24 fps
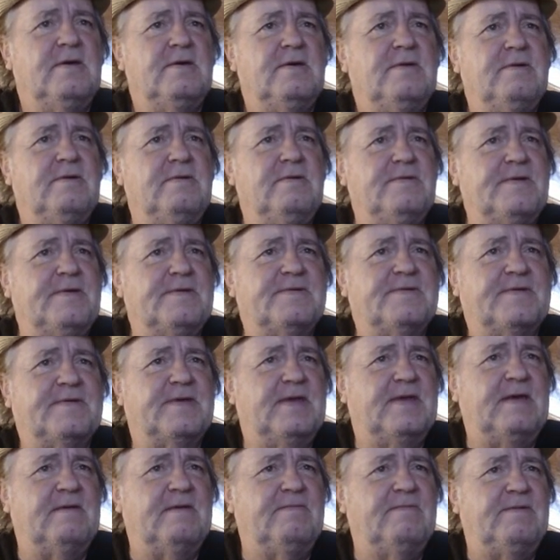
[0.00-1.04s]
you just
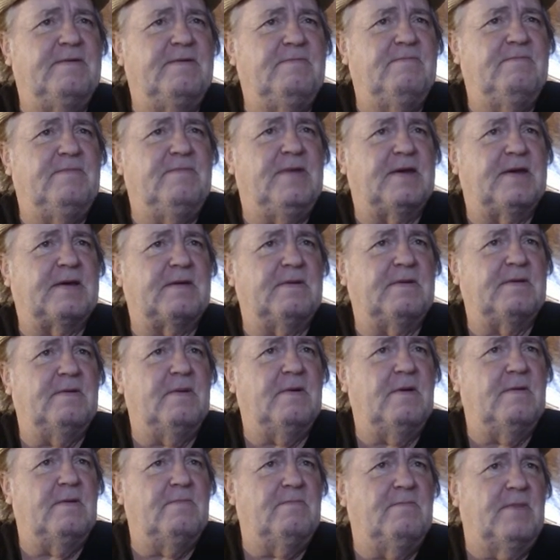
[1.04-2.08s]
give him
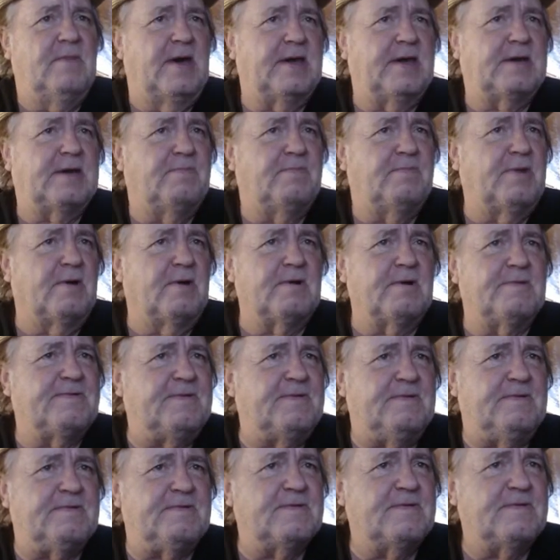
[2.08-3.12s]
Micah
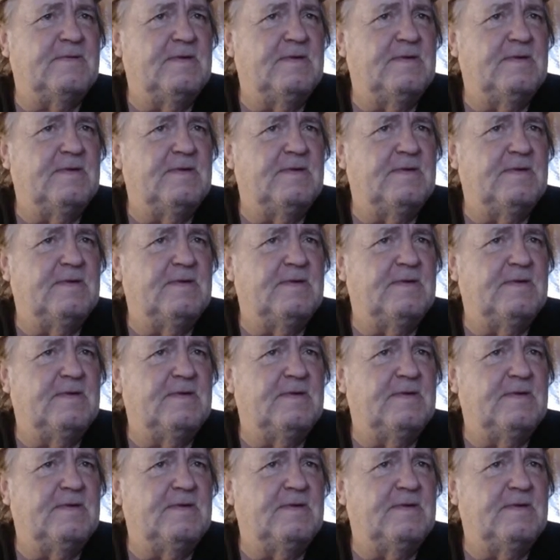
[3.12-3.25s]
Parsons